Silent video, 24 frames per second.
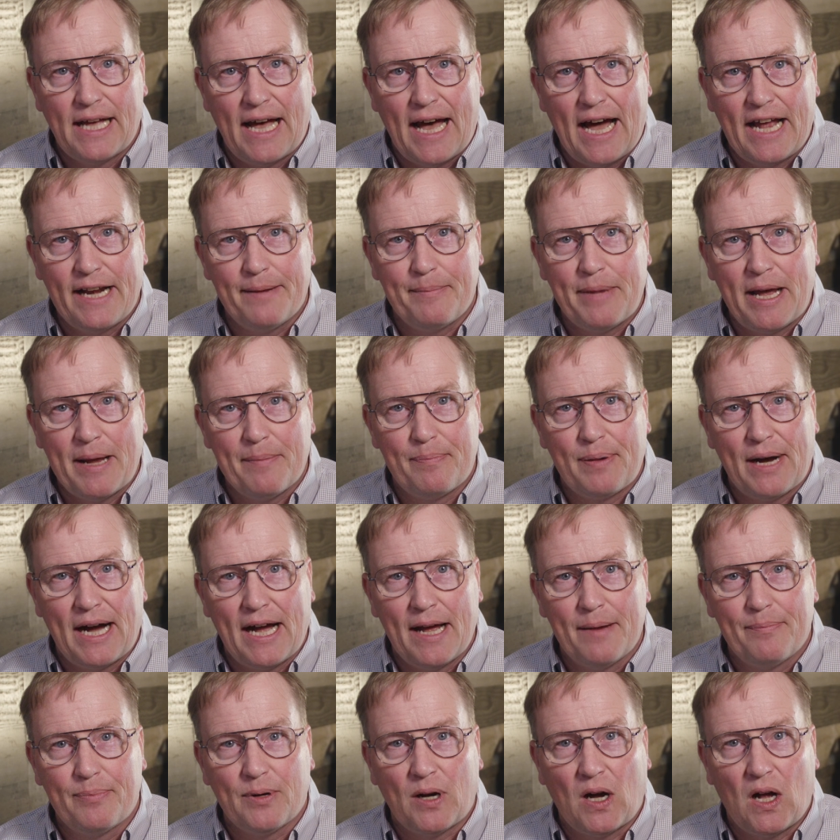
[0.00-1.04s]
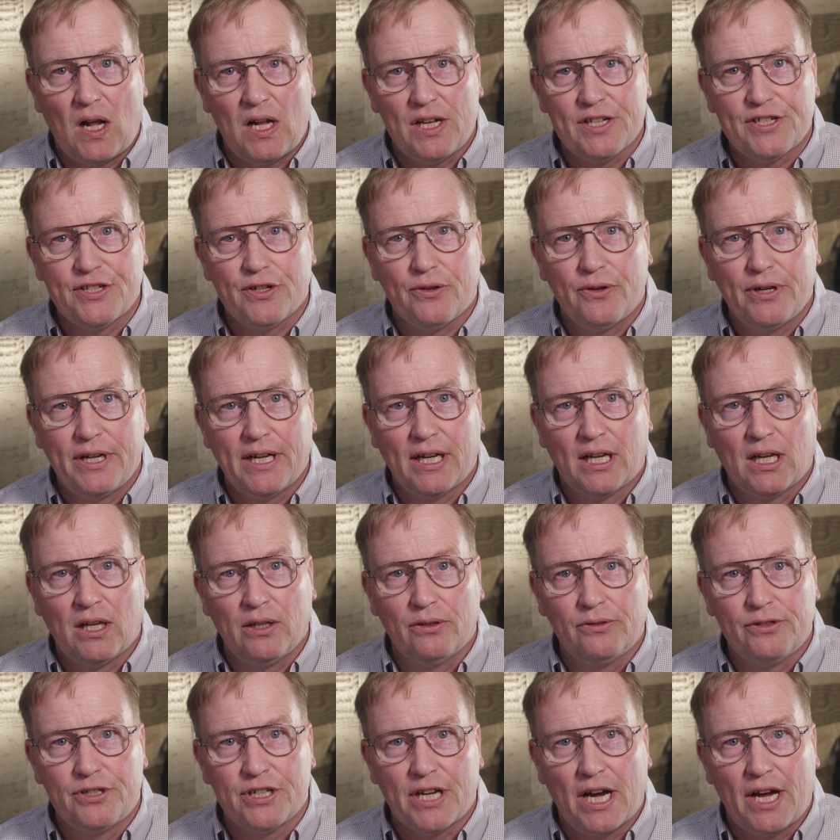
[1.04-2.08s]
AnimePipe also
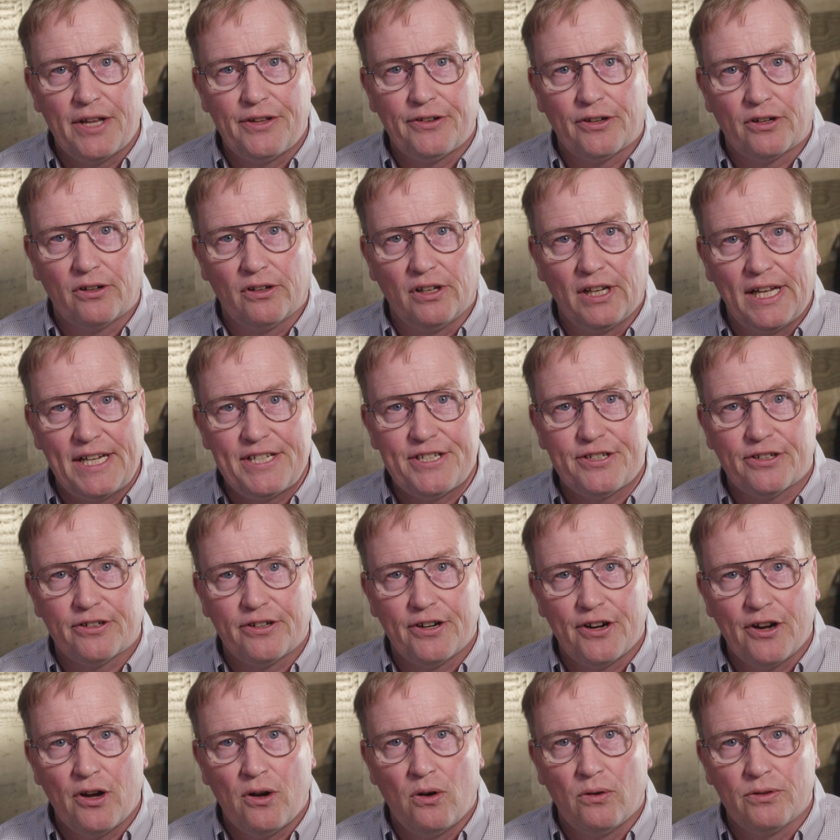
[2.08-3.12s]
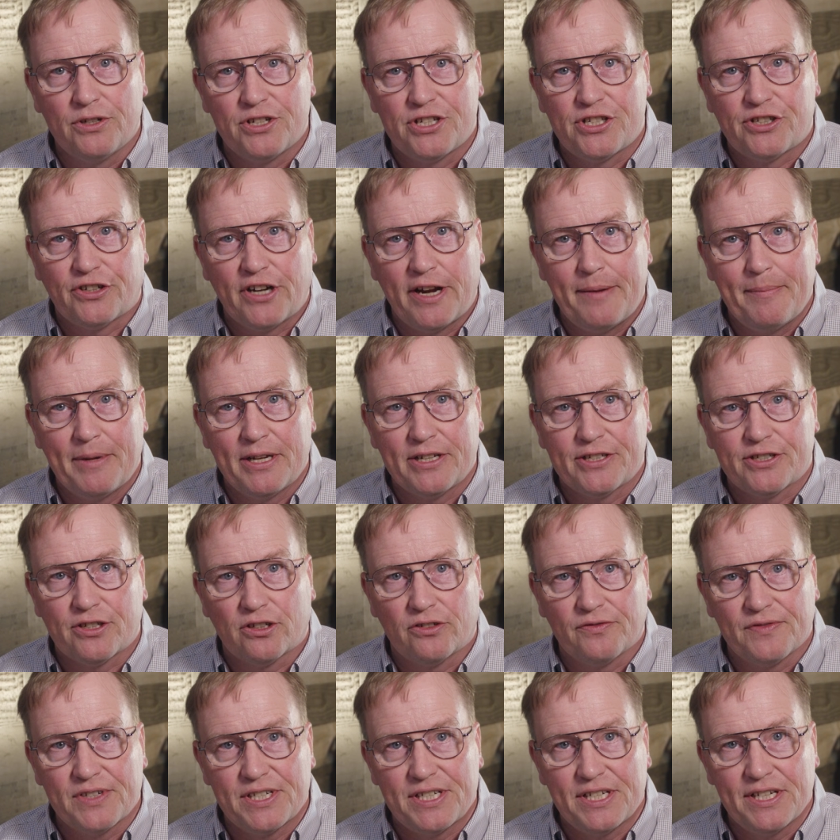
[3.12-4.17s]
includes other lesser known streaming
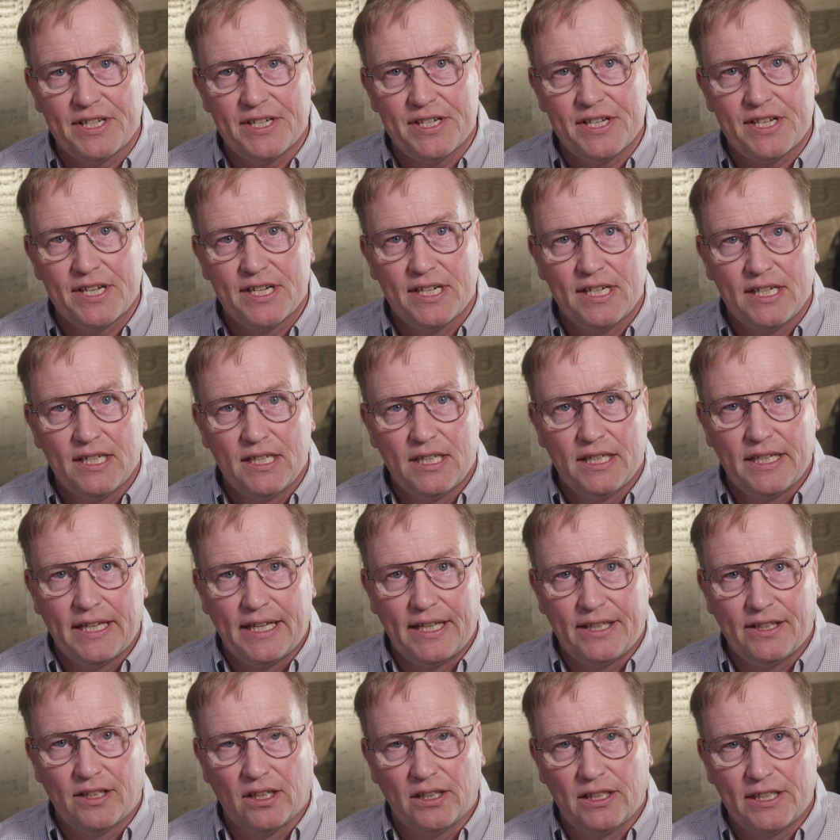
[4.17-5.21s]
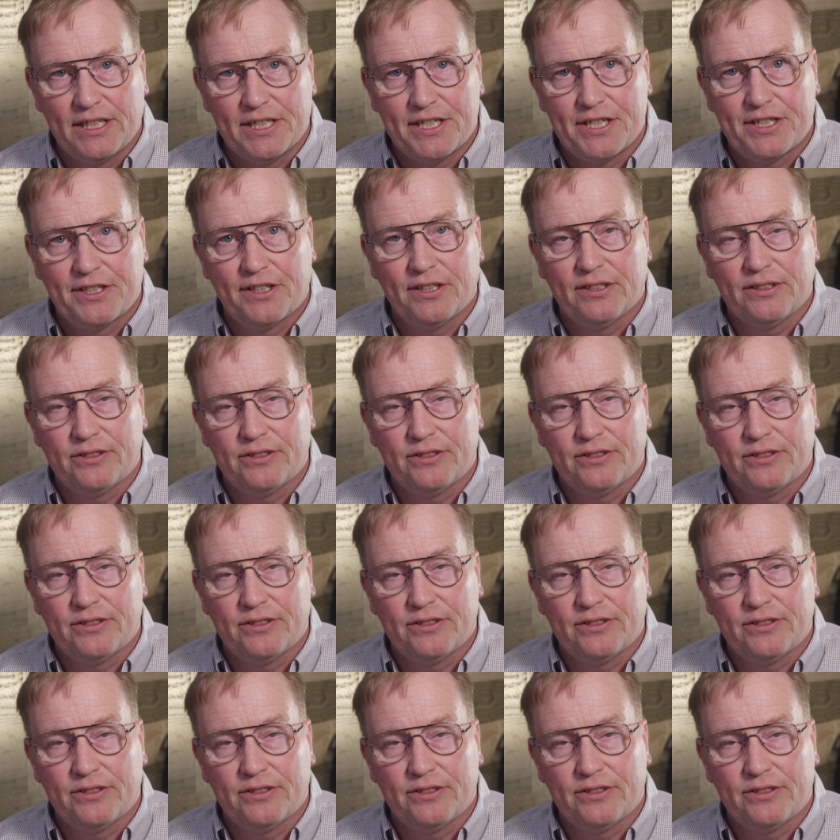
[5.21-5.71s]
services in the list